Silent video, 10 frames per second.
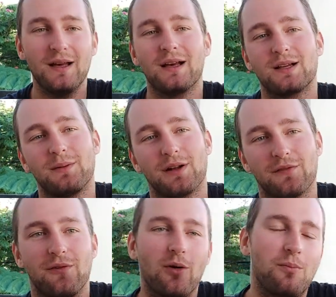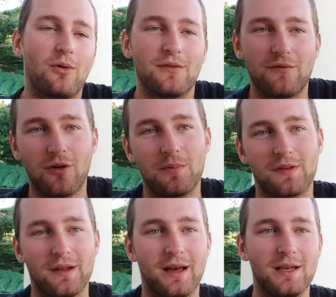Coming in at 4.4%
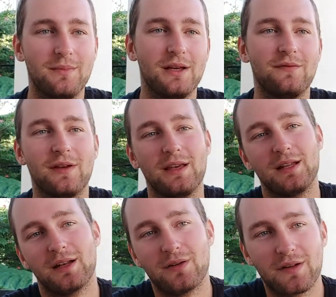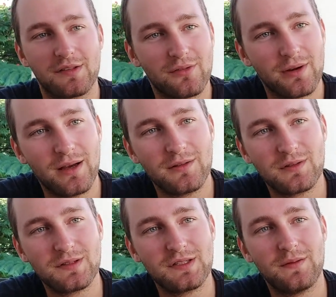ABV in a nice
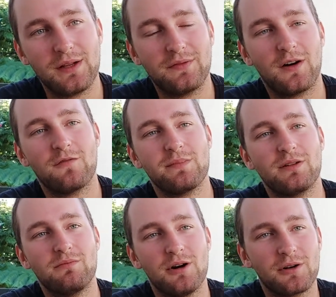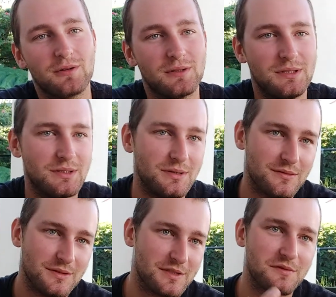375ml bottle.
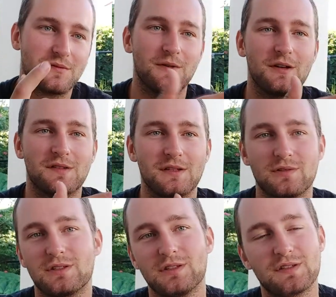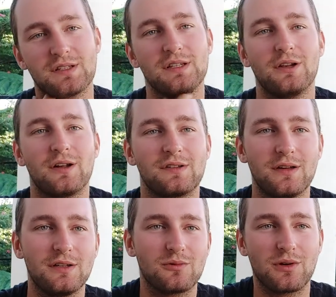This was first introduced in
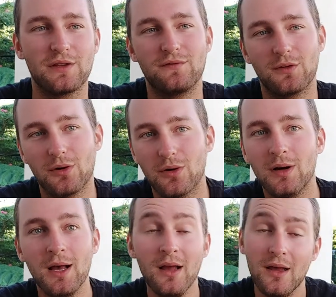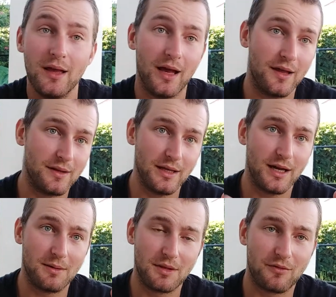1924, and
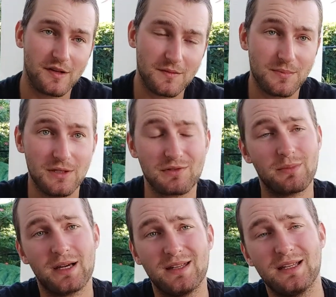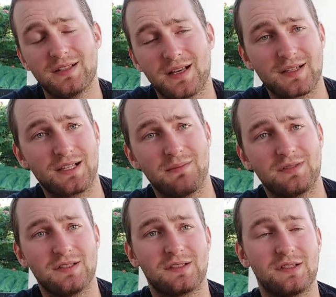the recipes remain the exact same
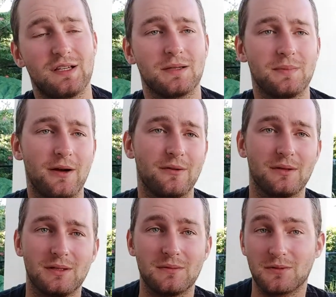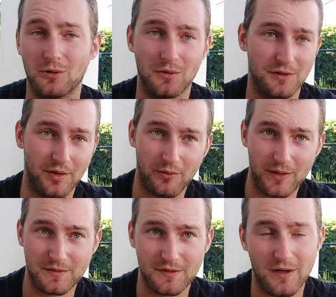since then, apparently, according to the
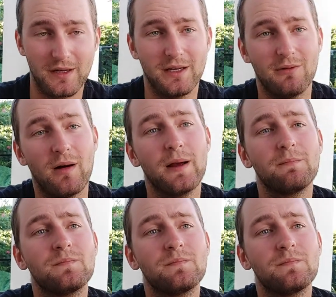website anyway.